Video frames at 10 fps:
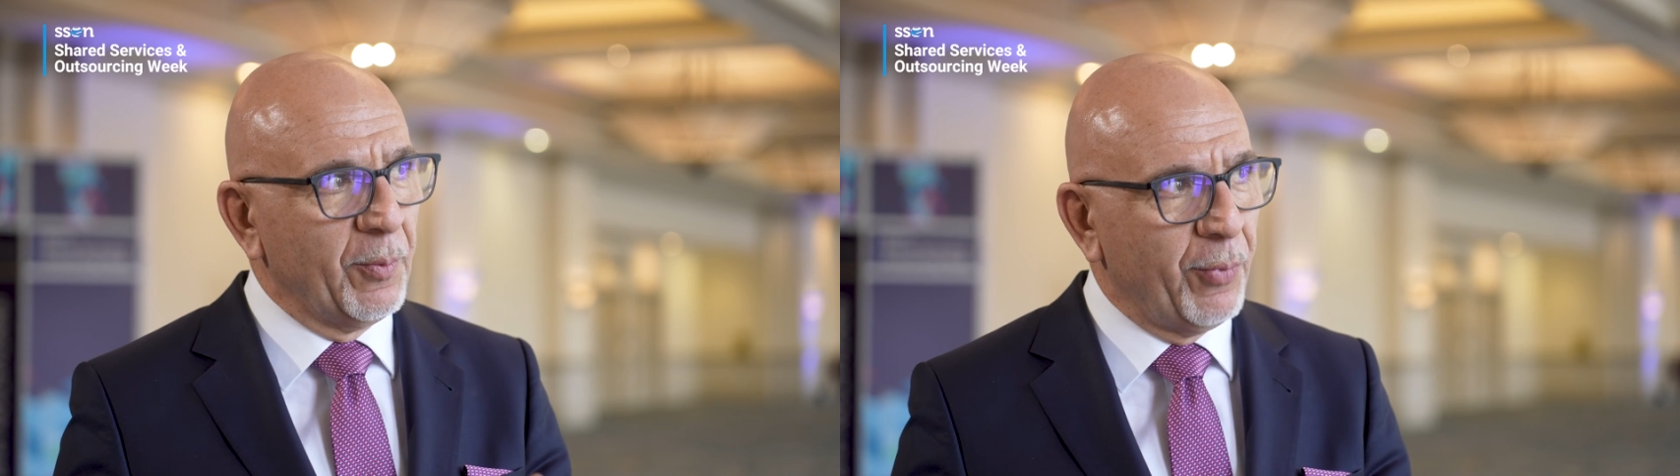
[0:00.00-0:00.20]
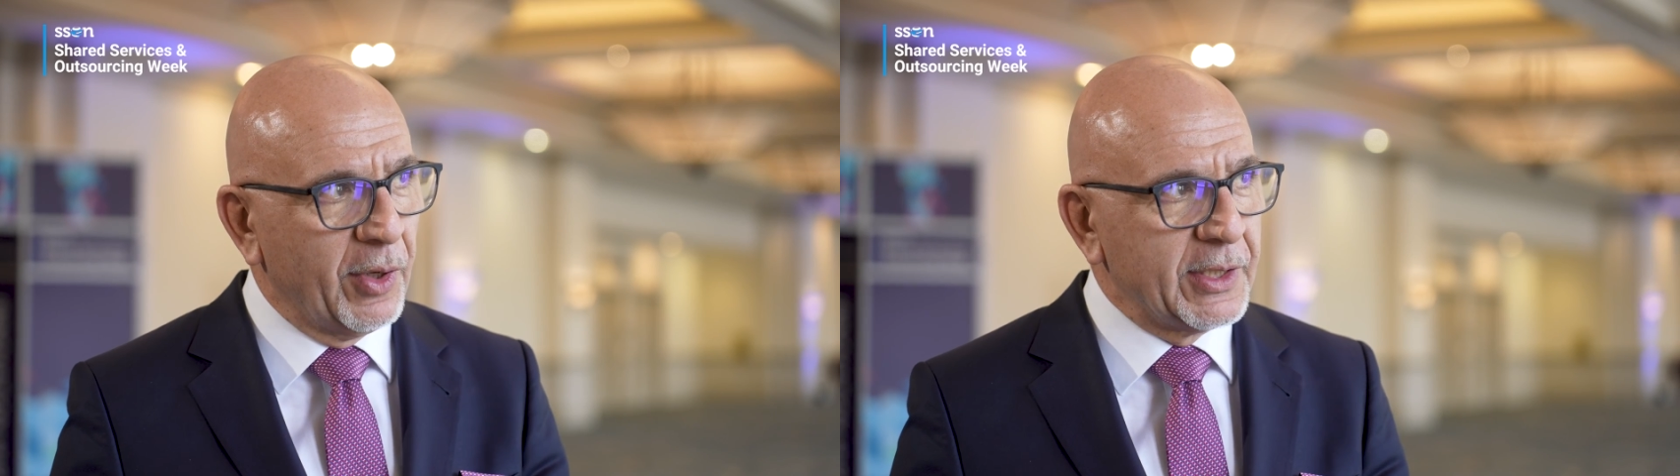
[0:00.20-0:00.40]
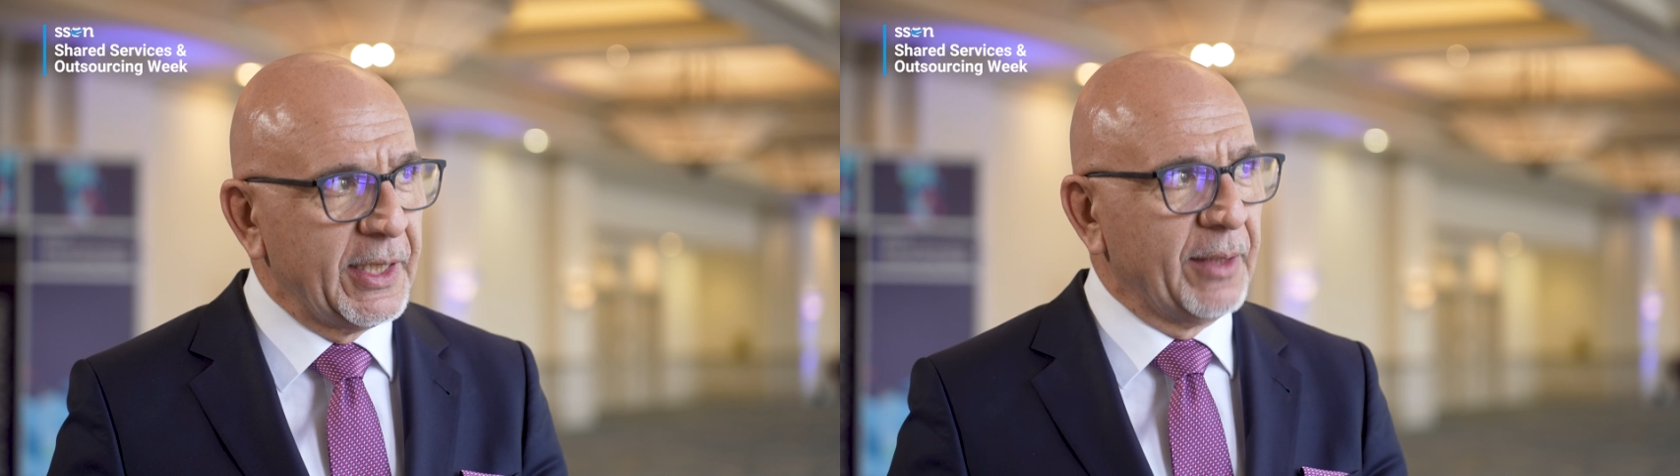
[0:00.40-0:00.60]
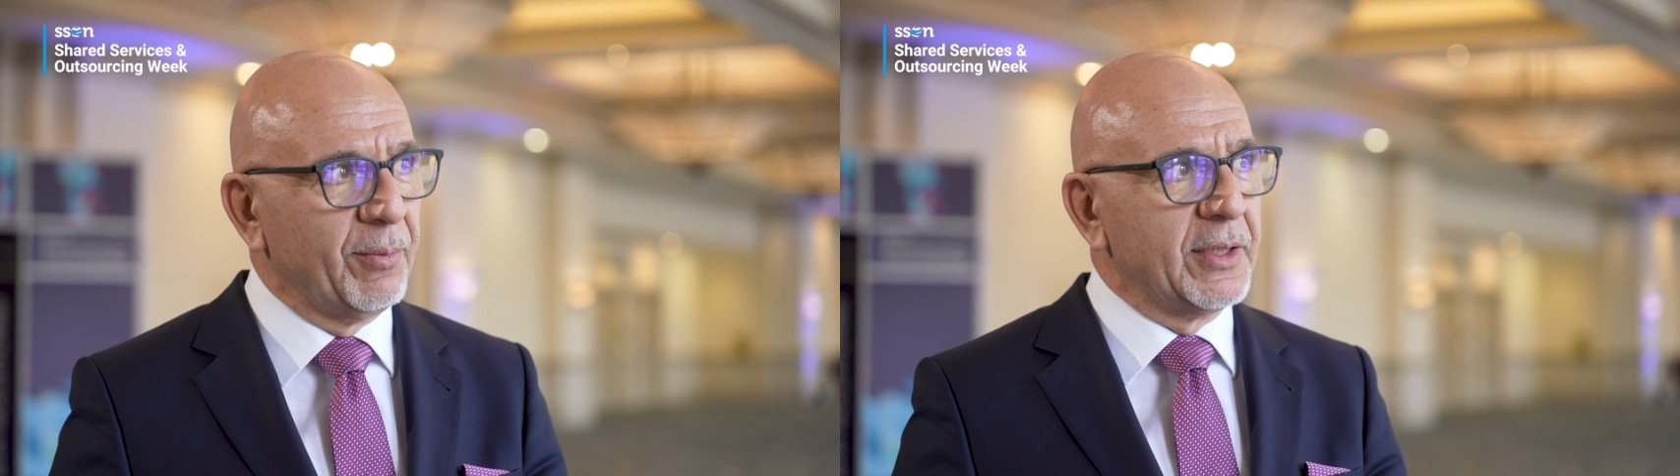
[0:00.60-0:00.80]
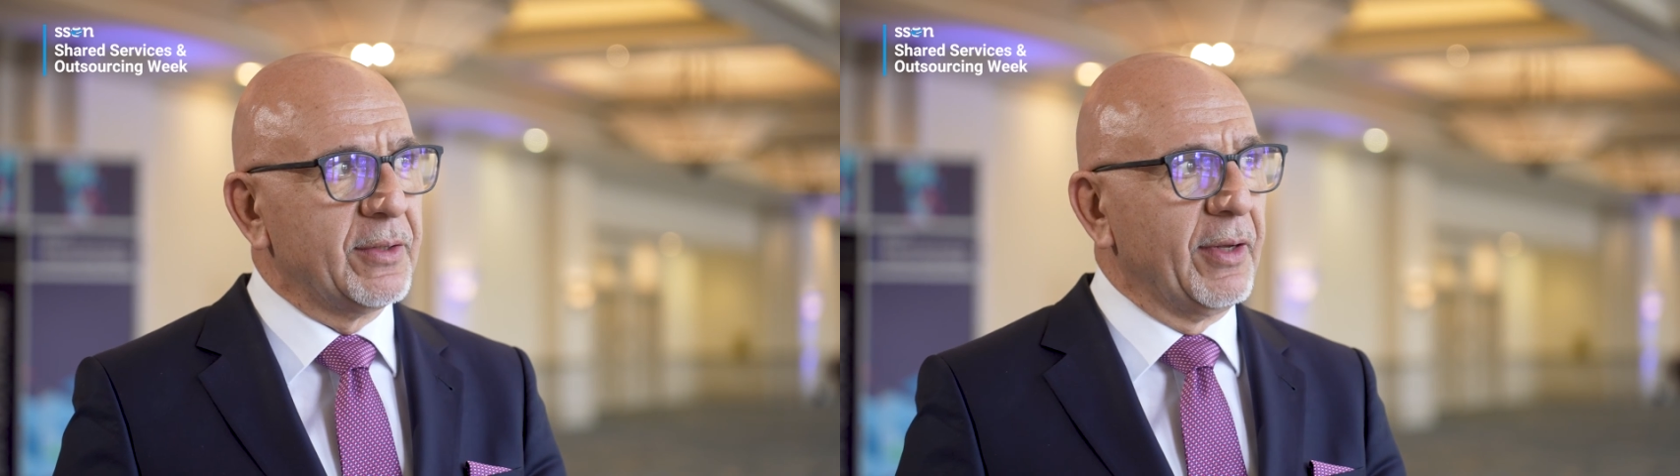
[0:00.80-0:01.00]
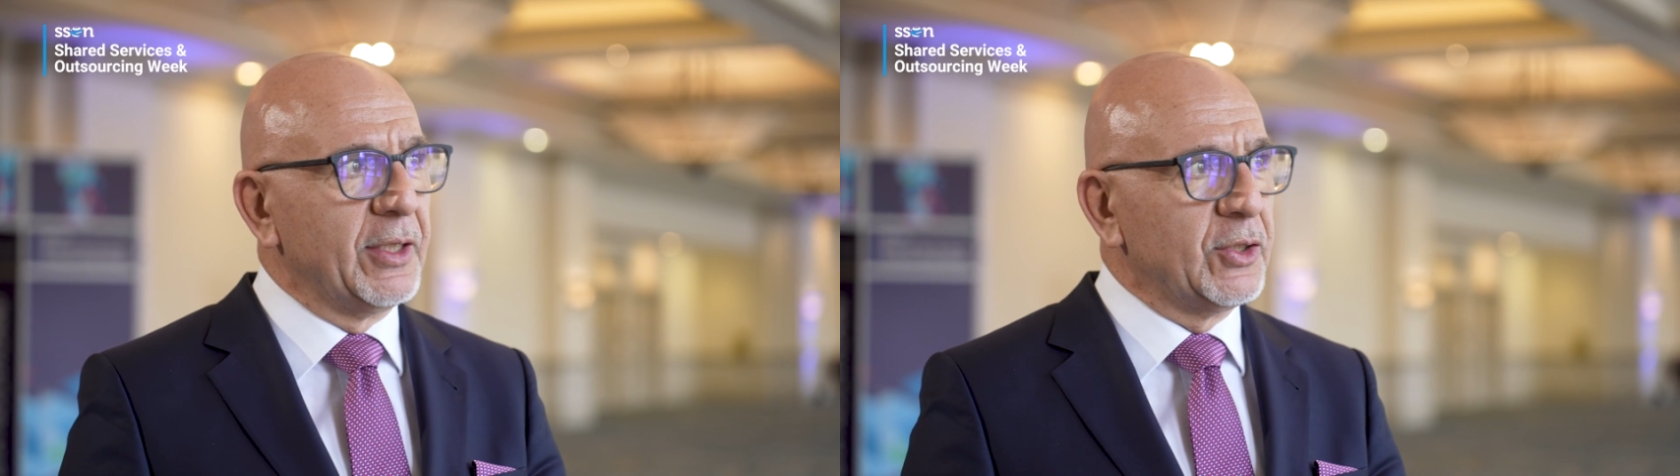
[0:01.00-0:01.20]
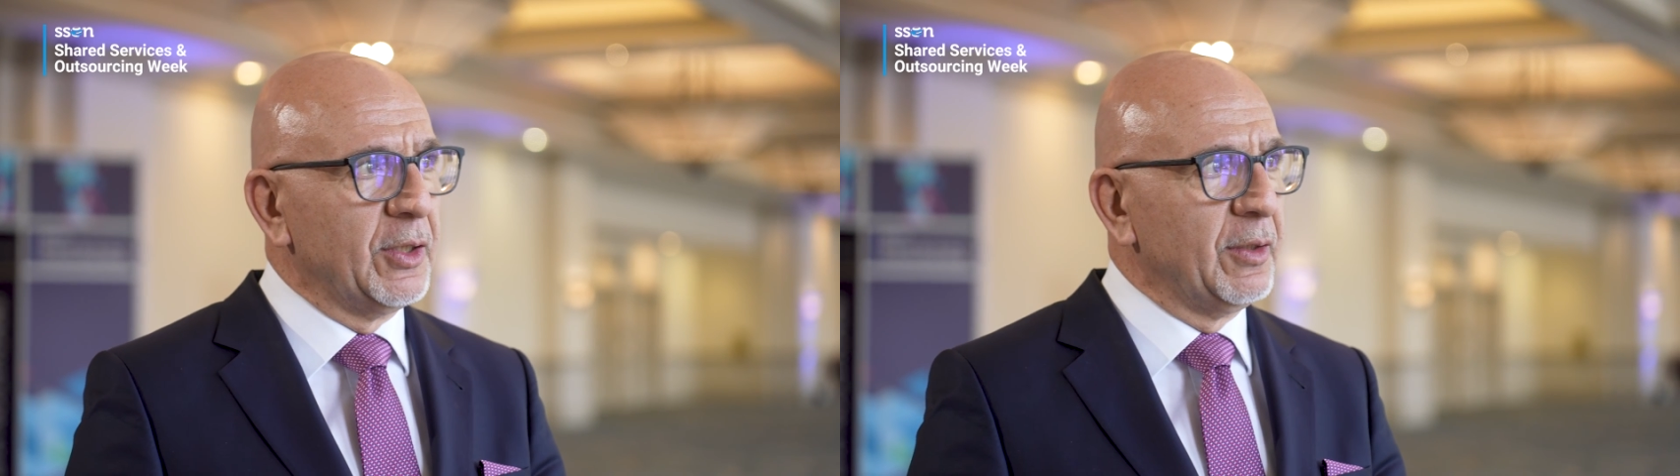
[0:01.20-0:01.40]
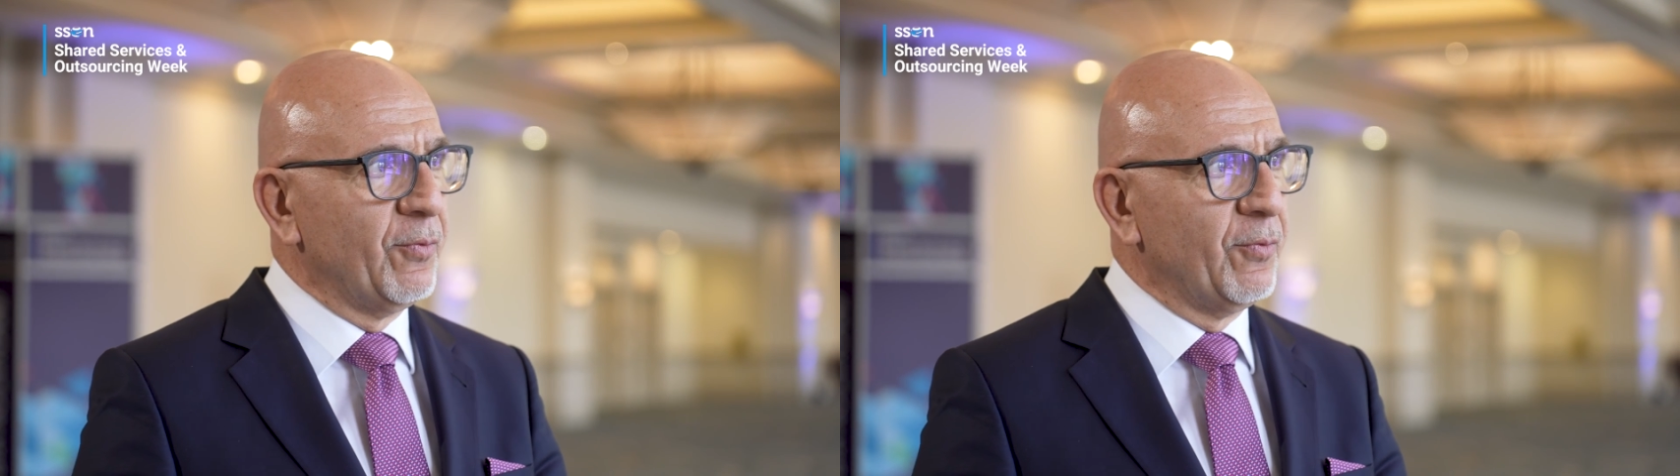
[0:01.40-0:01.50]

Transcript: policy administration,